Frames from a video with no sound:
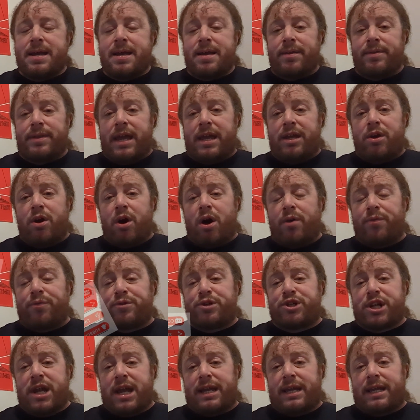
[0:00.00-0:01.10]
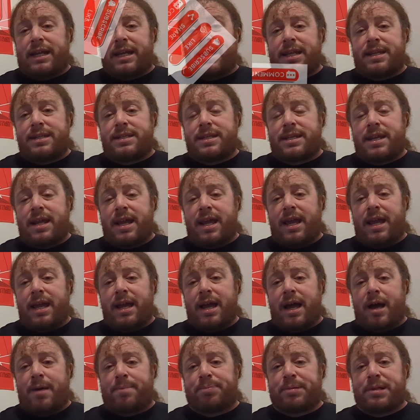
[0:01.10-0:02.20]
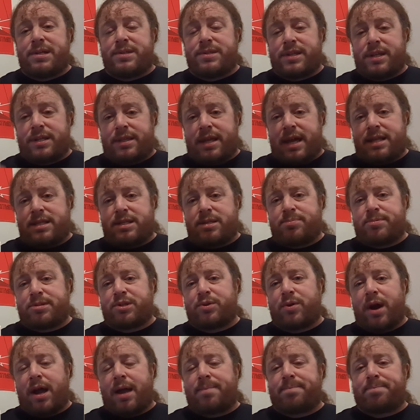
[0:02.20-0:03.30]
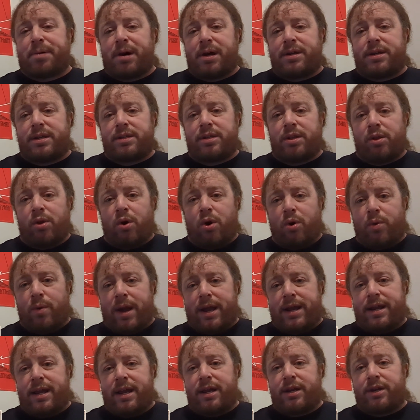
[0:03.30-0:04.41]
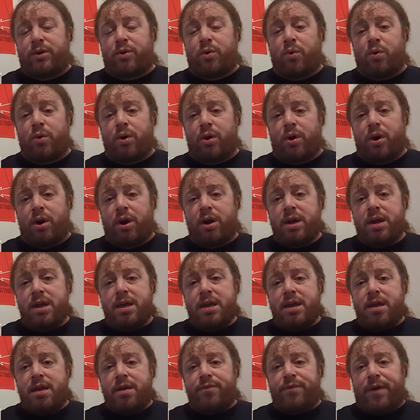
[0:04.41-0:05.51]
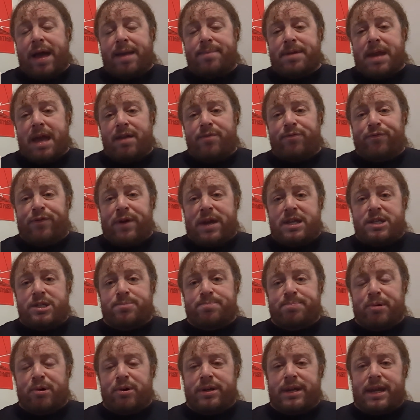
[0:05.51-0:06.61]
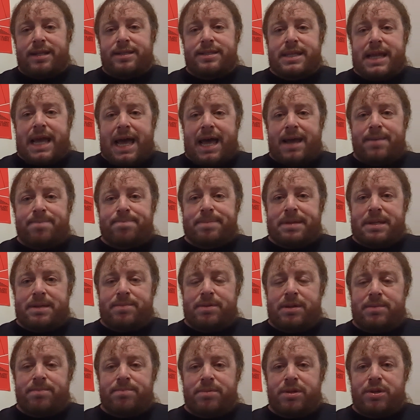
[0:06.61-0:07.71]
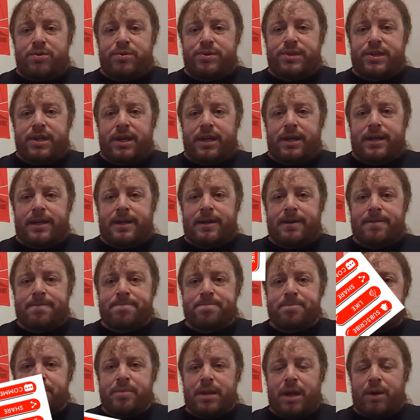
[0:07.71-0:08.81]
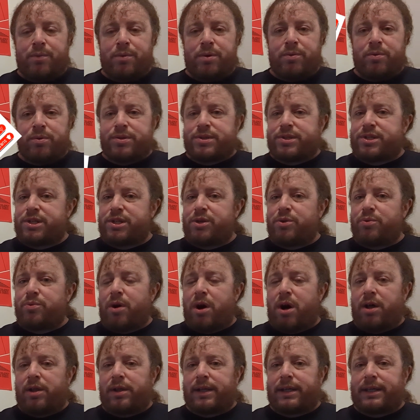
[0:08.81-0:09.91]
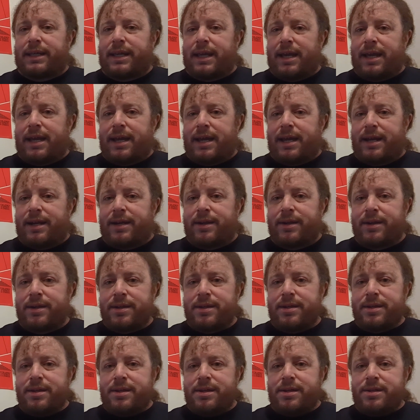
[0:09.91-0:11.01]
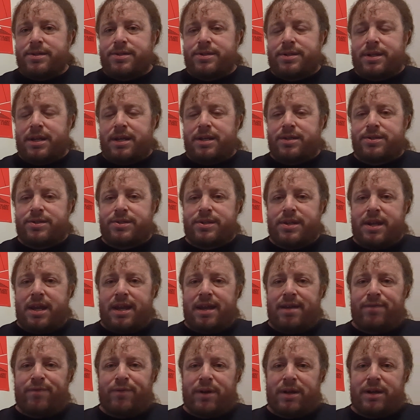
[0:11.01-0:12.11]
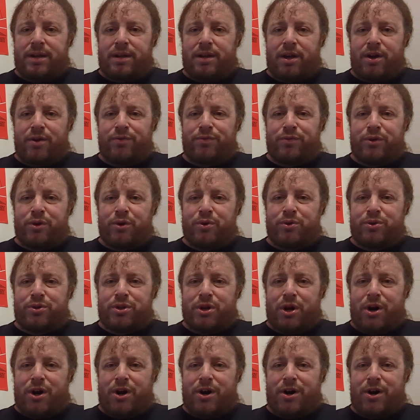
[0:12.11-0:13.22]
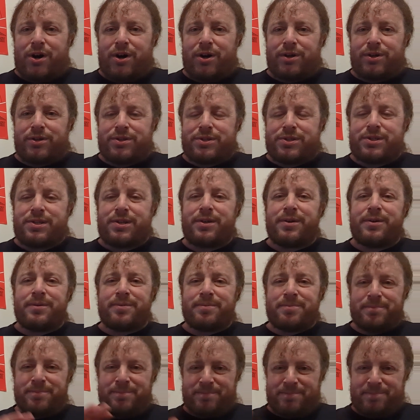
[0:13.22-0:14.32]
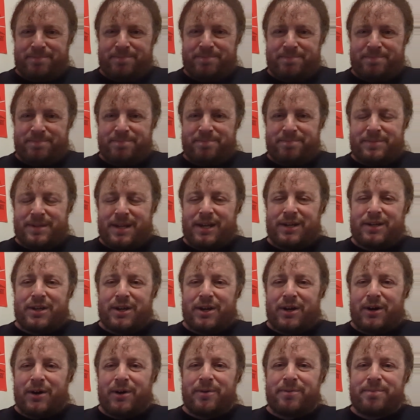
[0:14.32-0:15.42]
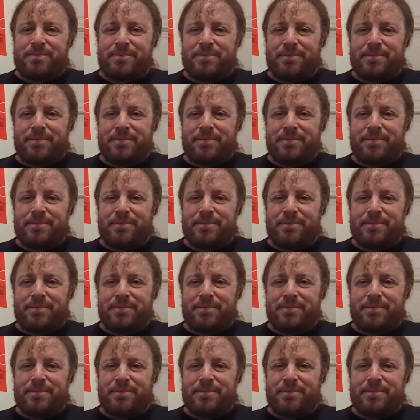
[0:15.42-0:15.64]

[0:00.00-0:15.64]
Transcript: Thank you all for checking in today. Please hit that subscribe button in the lower right-hand corner. Find me on Facebook at Todd Beebe Music. And we will see you all again. Stay safe and love your dogs. Take care.